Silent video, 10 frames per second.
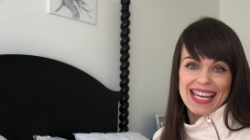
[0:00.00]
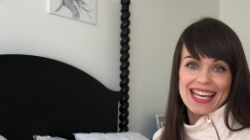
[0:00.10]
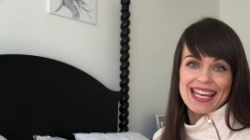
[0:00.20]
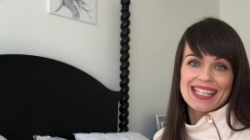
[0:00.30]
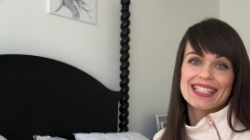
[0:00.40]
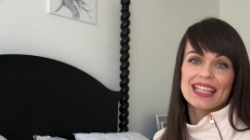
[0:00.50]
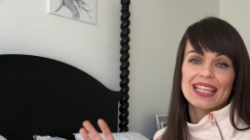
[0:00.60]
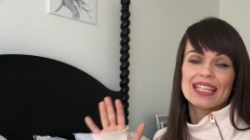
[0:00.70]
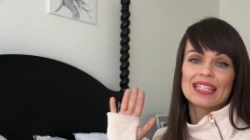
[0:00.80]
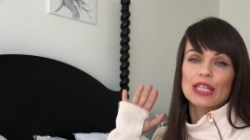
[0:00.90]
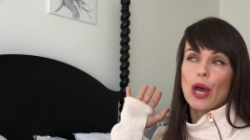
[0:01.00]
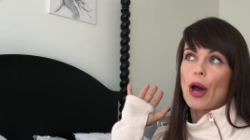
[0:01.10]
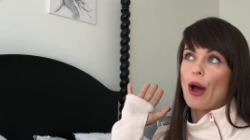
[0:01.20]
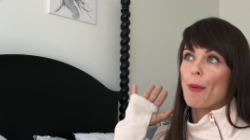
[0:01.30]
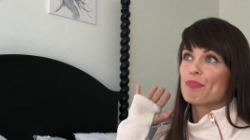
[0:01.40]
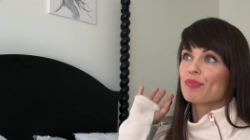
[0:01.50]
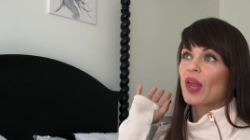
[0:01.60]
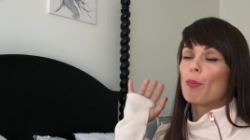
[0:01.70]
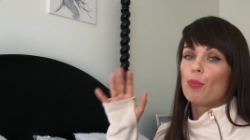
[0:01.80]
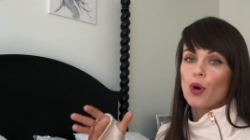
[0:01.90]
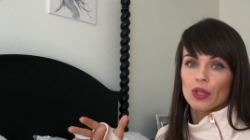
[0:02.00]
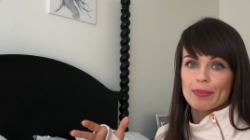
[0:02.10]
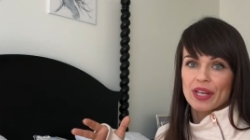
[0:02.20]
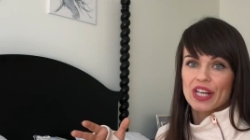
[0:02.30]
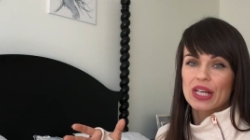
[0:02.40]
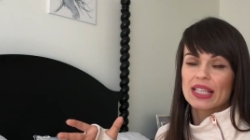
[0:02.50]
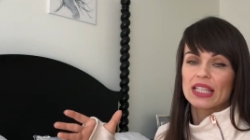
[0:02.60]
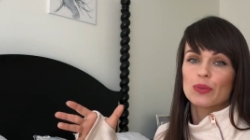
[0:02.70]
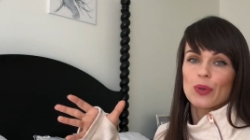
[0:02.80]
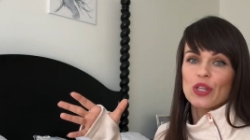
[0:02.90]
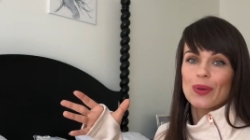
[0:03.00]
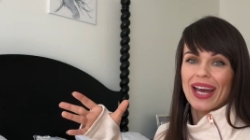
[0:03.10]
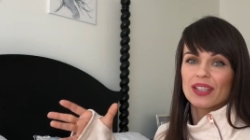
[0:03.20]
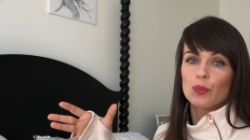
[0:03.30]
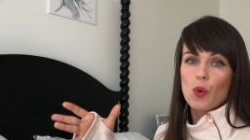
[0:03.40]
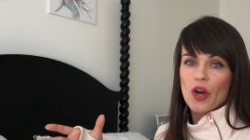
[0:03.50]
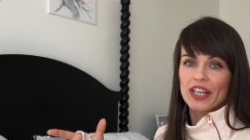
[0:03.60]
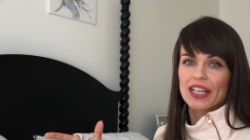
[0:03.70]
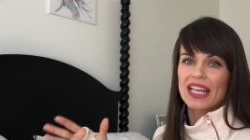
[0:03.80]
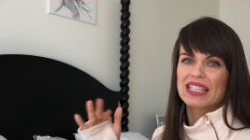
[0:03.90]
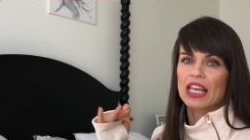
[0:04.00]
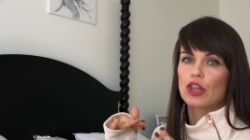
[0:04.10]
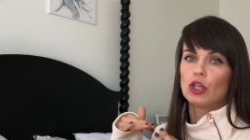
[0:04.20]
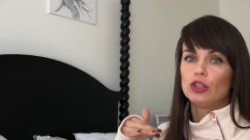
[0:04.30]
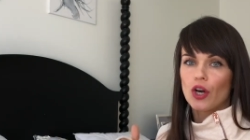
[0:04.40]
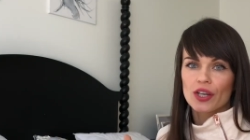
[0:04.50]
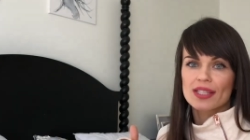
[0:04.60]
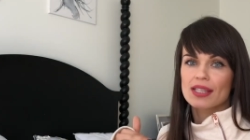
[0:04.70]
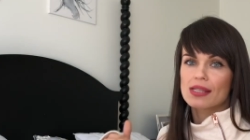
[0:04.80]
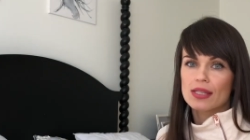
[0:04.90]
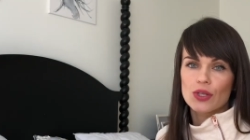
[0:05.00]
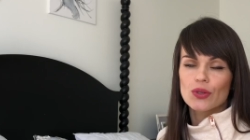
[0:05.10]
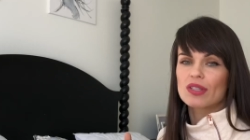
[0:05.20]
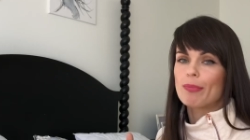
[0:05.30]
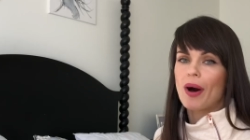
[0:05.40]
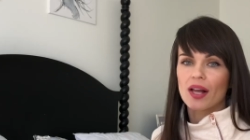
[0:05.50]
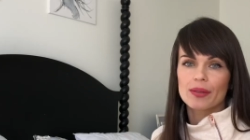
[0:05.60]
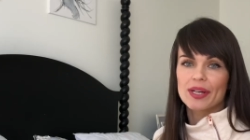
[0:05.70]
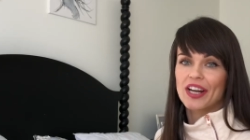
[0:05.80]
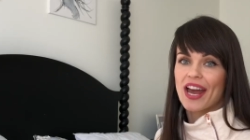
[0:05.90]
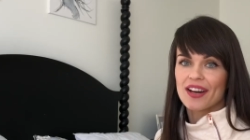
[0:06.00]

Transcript: is this um, polymer that when you add water, it's like the longest continuous polymer